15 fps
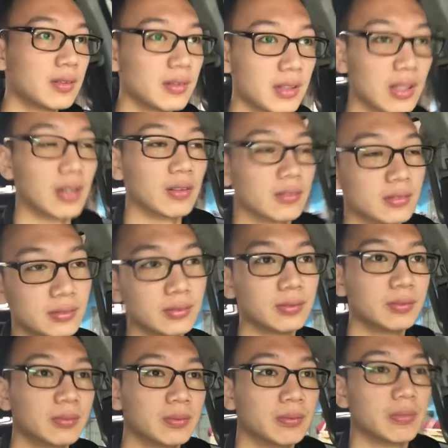you know,
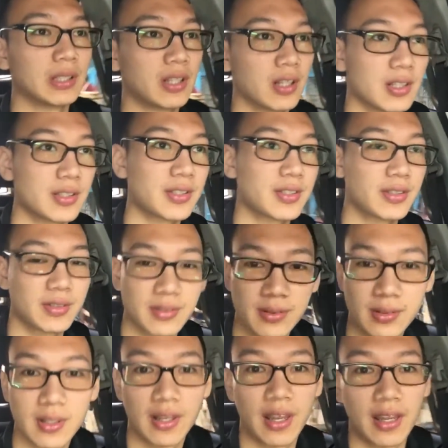because,
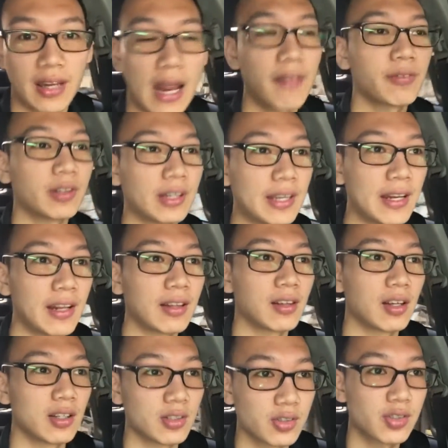and after eating
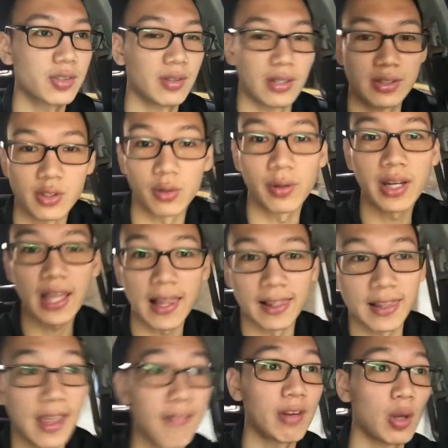lunch, it's already
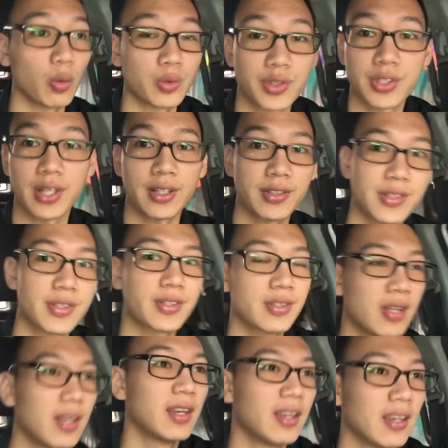11:06.
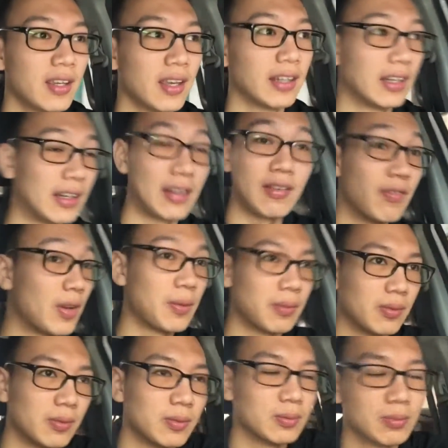I didn't even
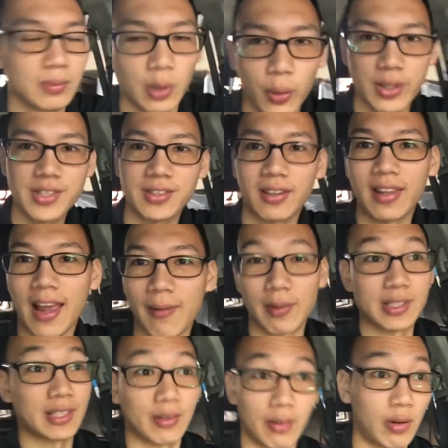notice the time,
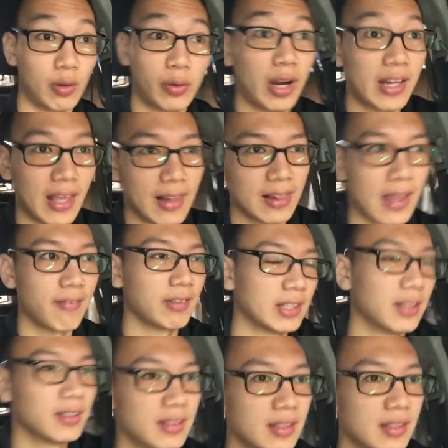it's already 11.